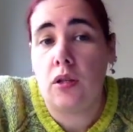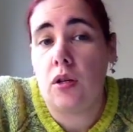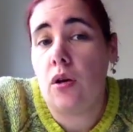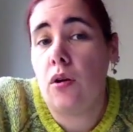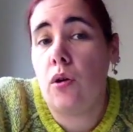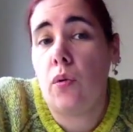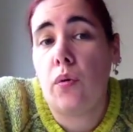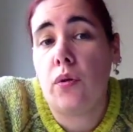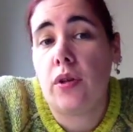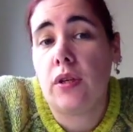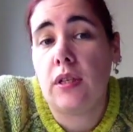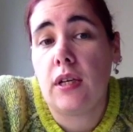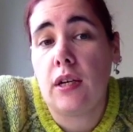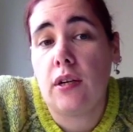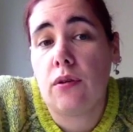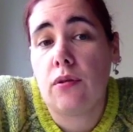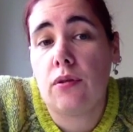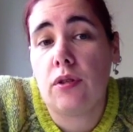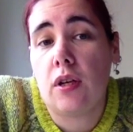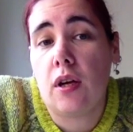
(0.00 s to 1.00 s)
Don't know what the
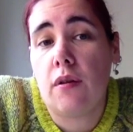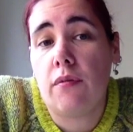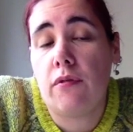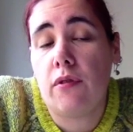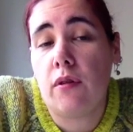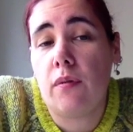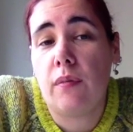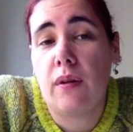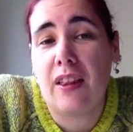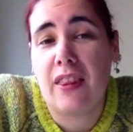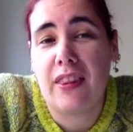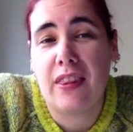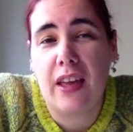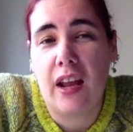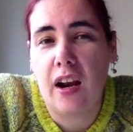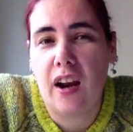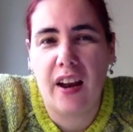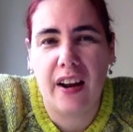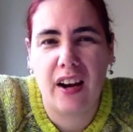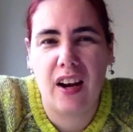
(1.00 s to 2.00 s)
technical term for them. I think
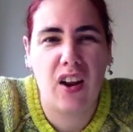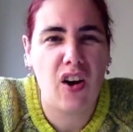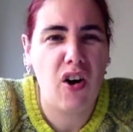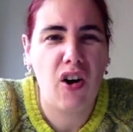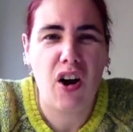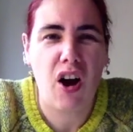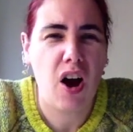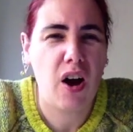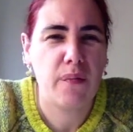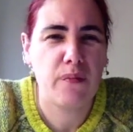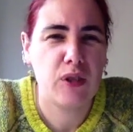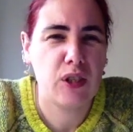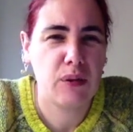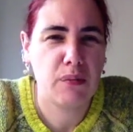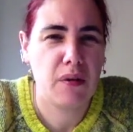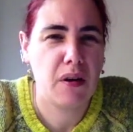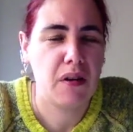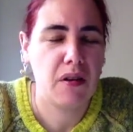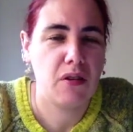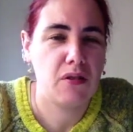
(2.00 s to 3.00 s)
they're like long arm
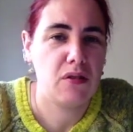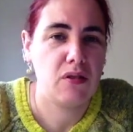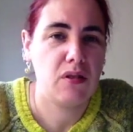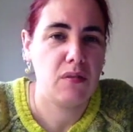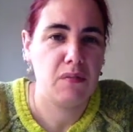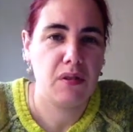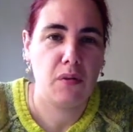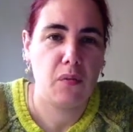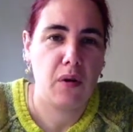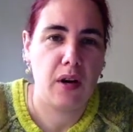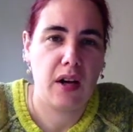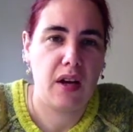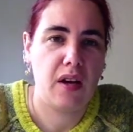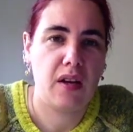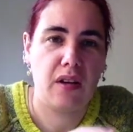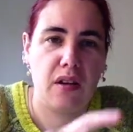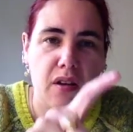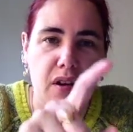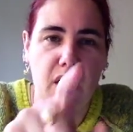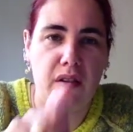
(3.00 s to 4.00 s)
Smyrnas or something,
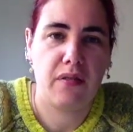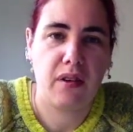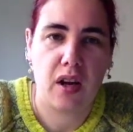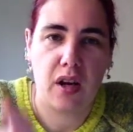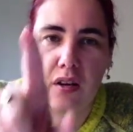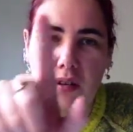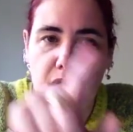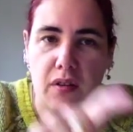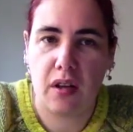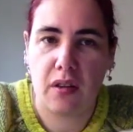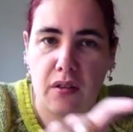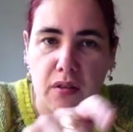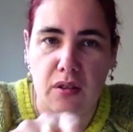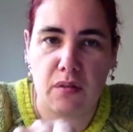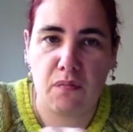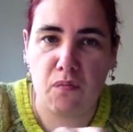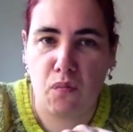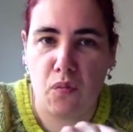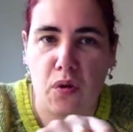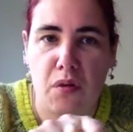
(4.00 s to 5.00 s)
where you have kind of like
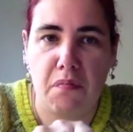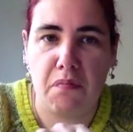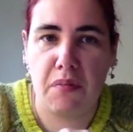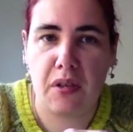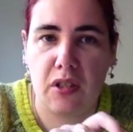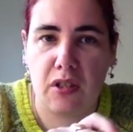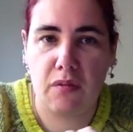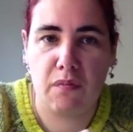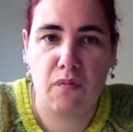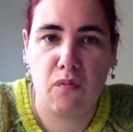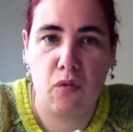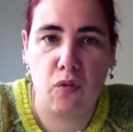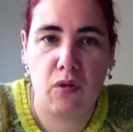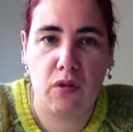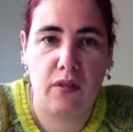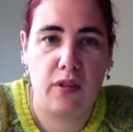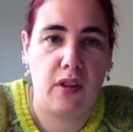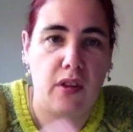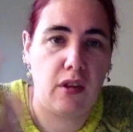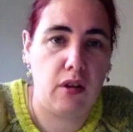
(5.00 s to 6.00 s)
this one bit smaller
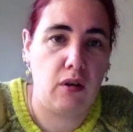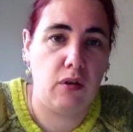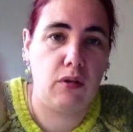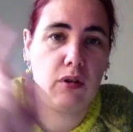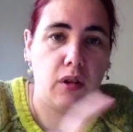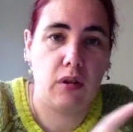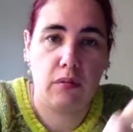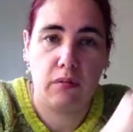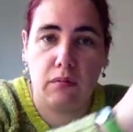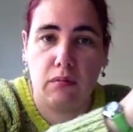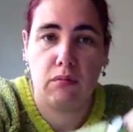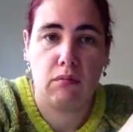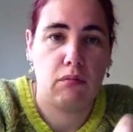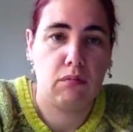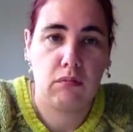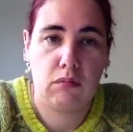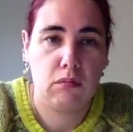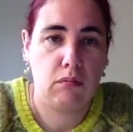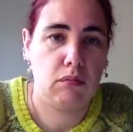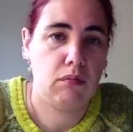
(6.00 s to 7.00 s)
and longer.
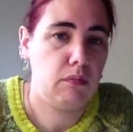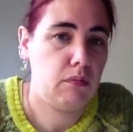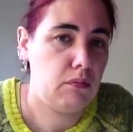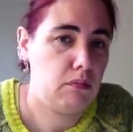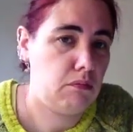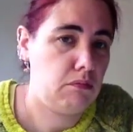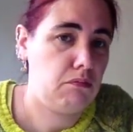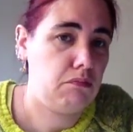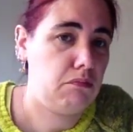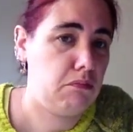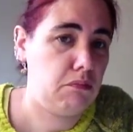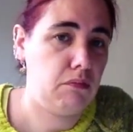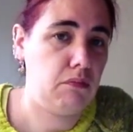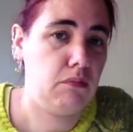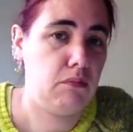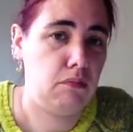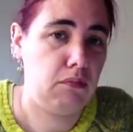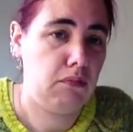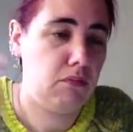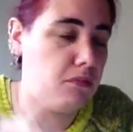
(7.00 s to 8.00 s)

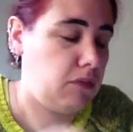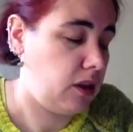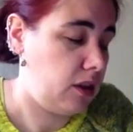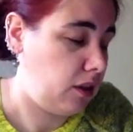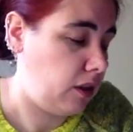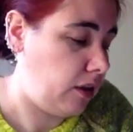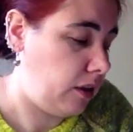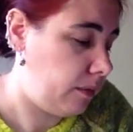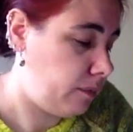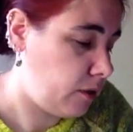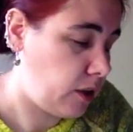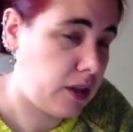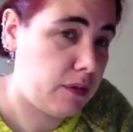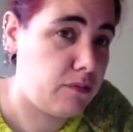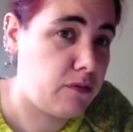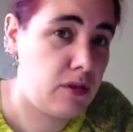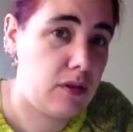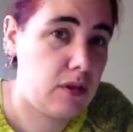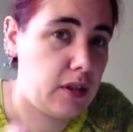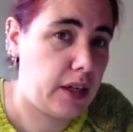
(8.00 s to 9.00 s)
I don't know, like
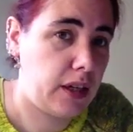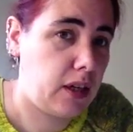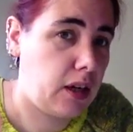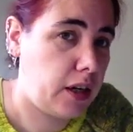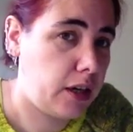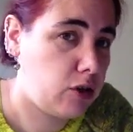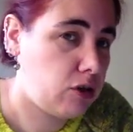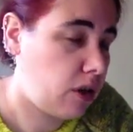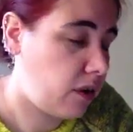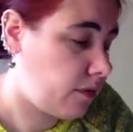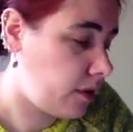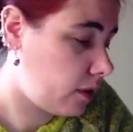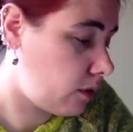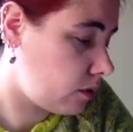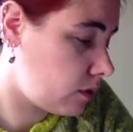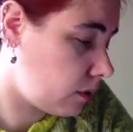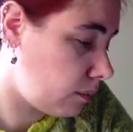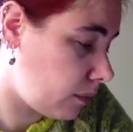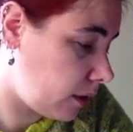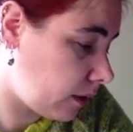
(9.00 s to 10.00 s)
I'm signalling traffic
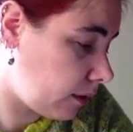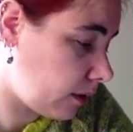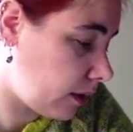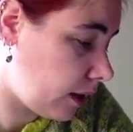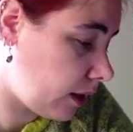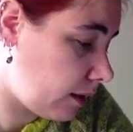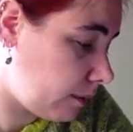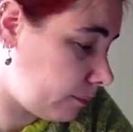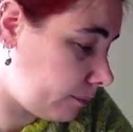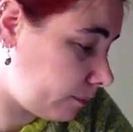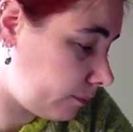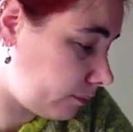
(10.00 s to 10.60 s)
or something there.